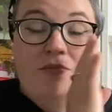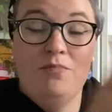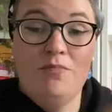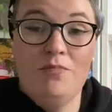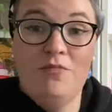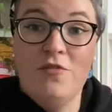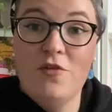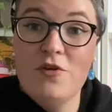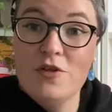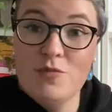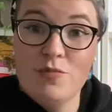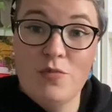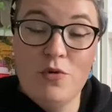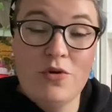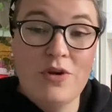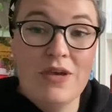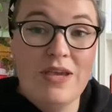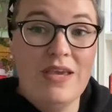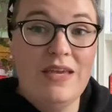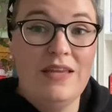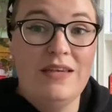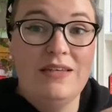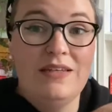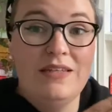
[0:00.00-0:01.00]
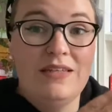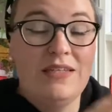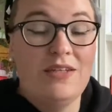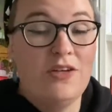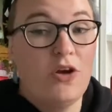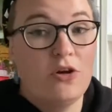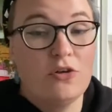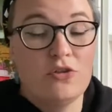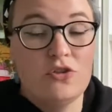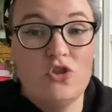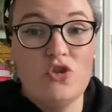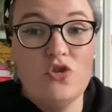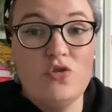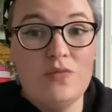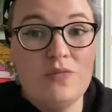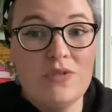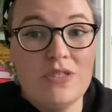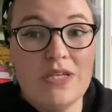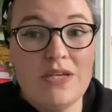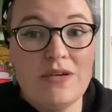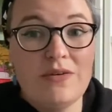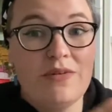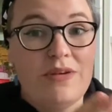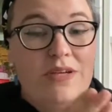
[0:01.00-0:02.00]
first book in the Locked Tomb
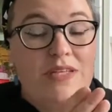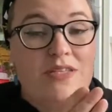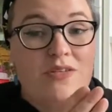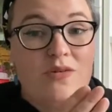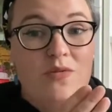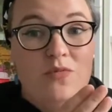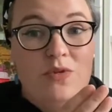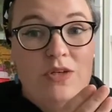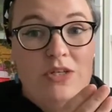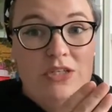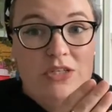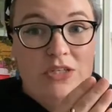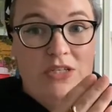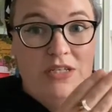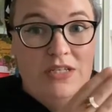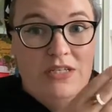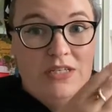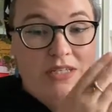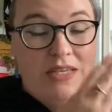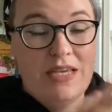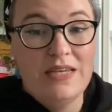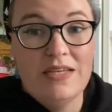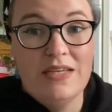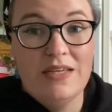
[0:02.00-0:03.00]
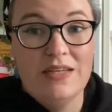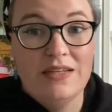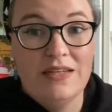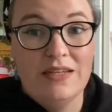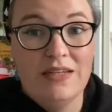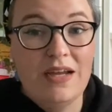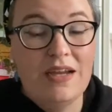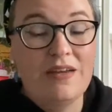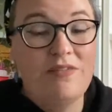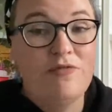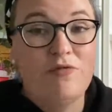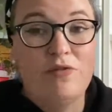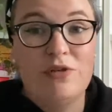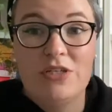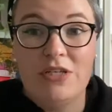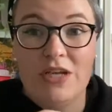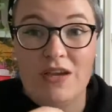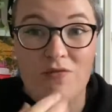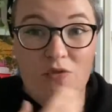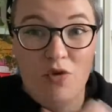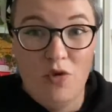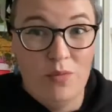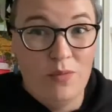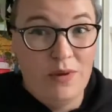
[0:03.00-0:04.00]
series, which is Gideon the Ninth, which I
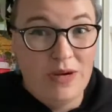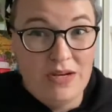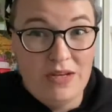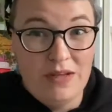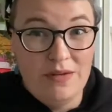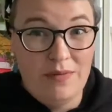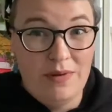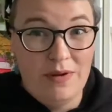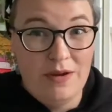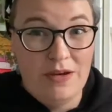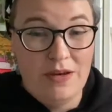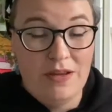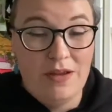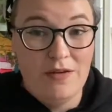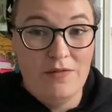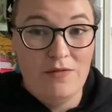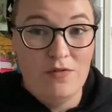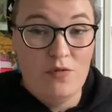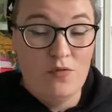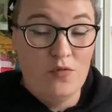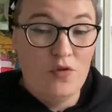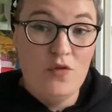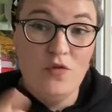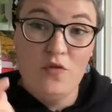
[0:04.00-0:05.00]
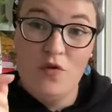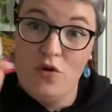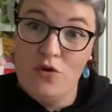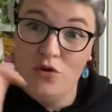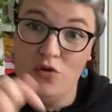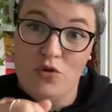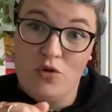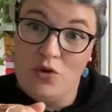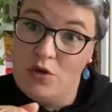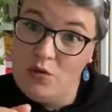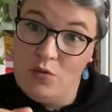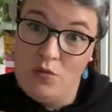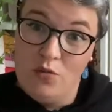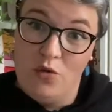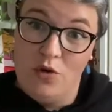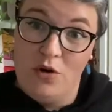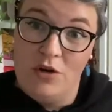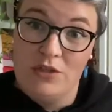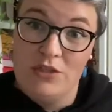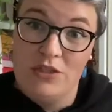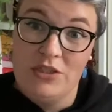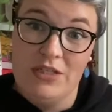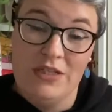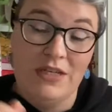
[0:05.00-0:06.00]
have already made a review for, you can
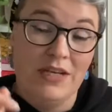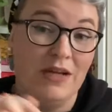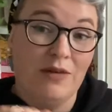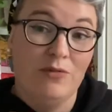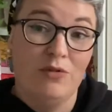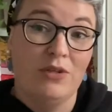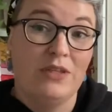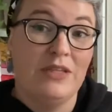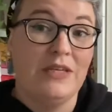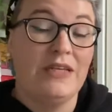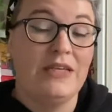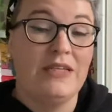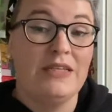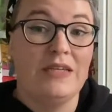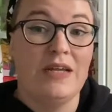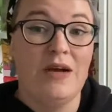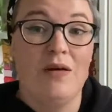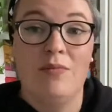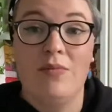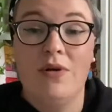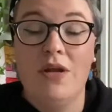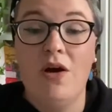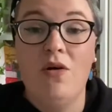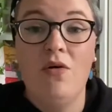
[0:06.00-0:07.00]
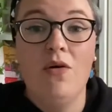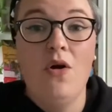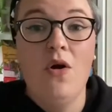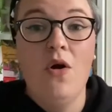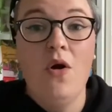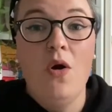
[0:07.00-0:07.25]
watch it. I will link it down below.